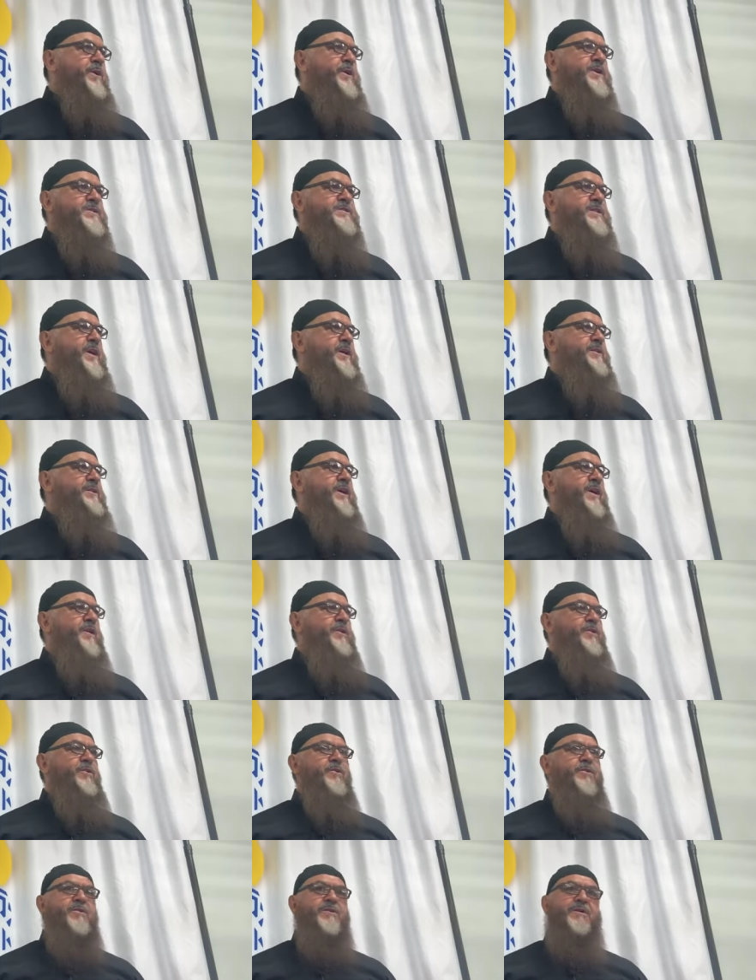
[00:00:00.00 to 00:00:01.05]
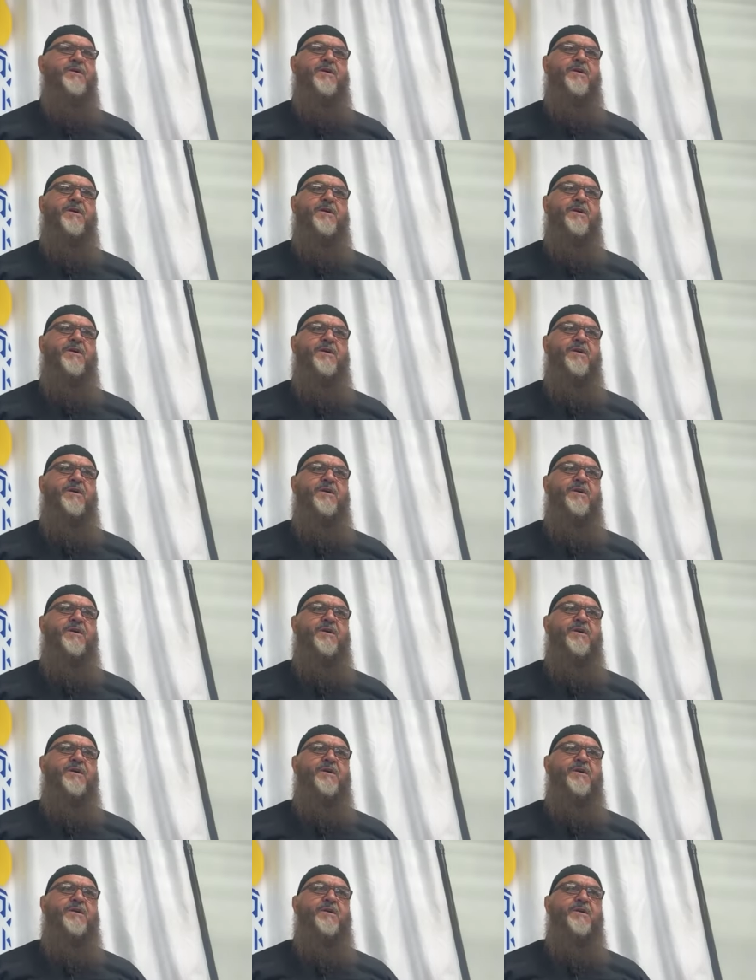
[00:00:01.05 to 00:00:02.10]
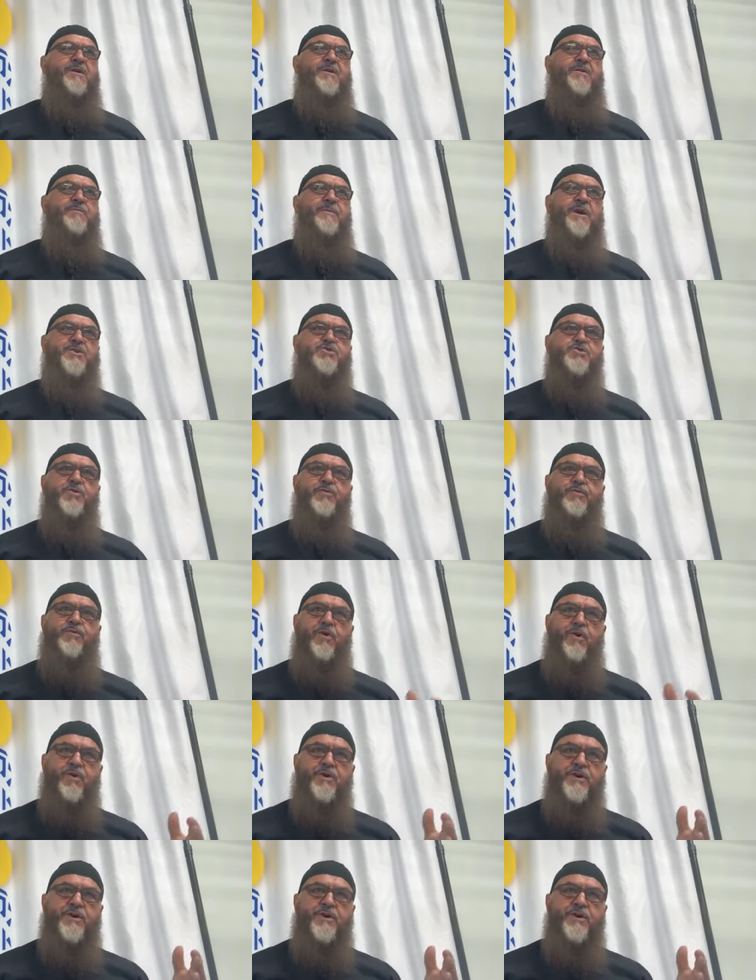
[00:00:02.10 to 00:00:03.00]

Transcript: What does that tell you? Makes you